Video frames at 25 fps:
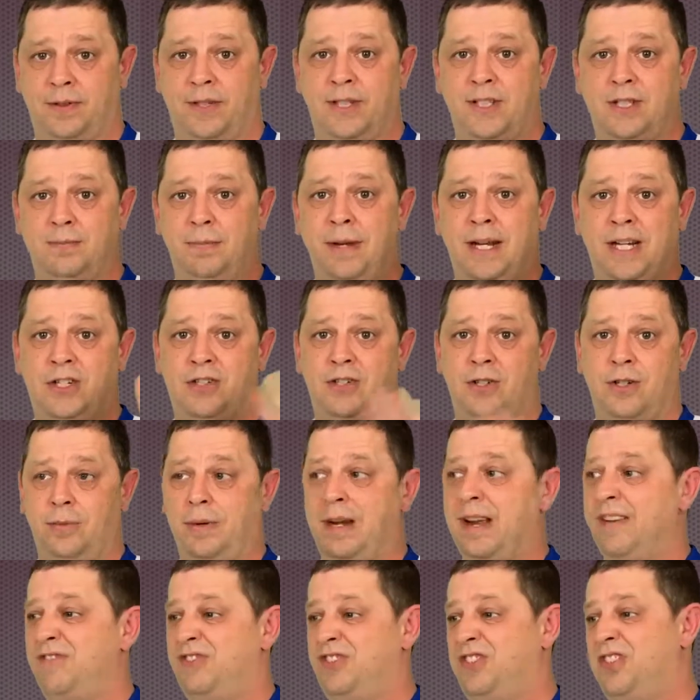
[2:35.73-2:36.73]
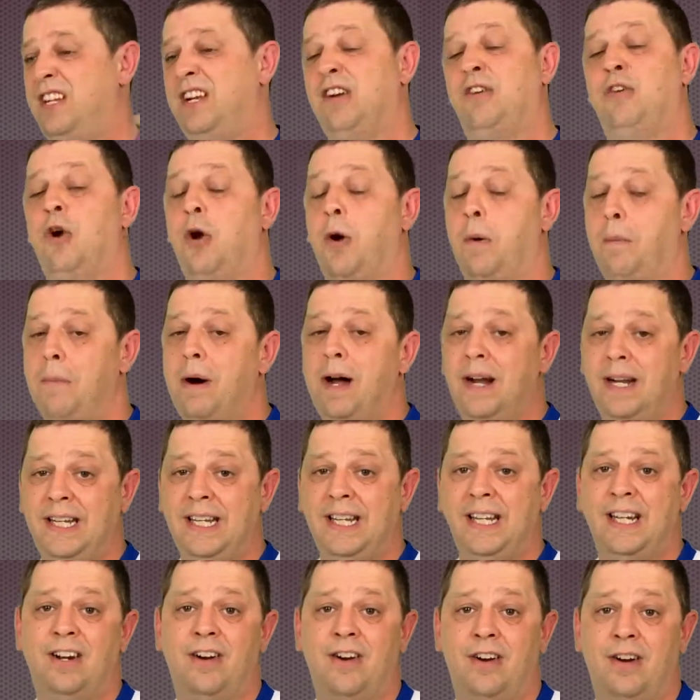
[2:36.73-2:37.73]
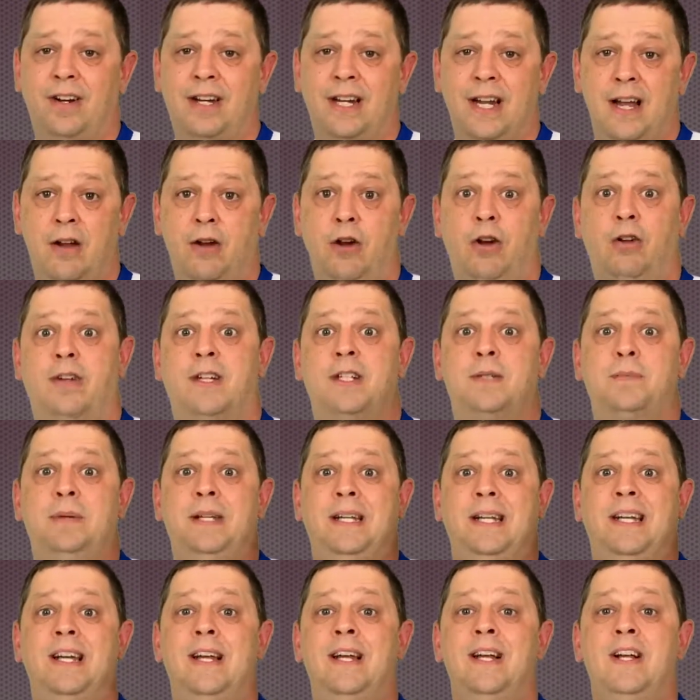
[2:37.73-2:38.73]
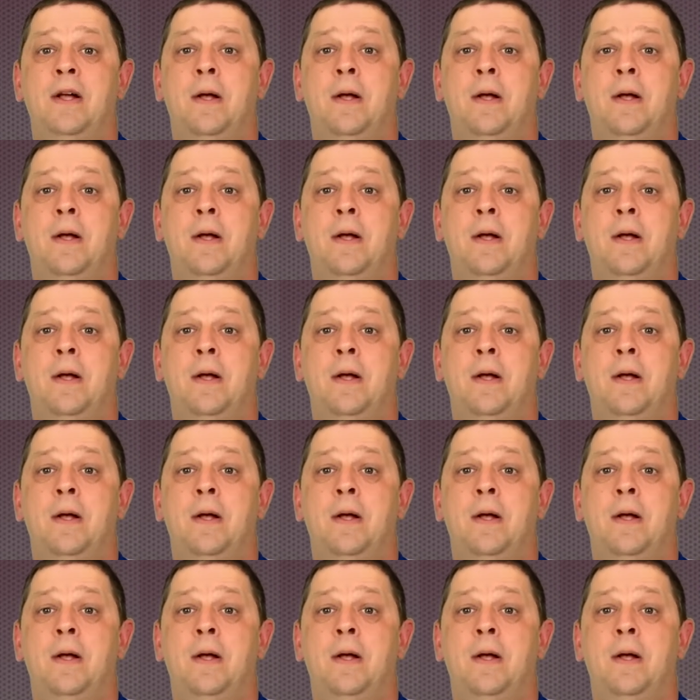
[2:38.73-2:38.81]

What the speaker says: Let's make sure we have zero money in our account, or let's be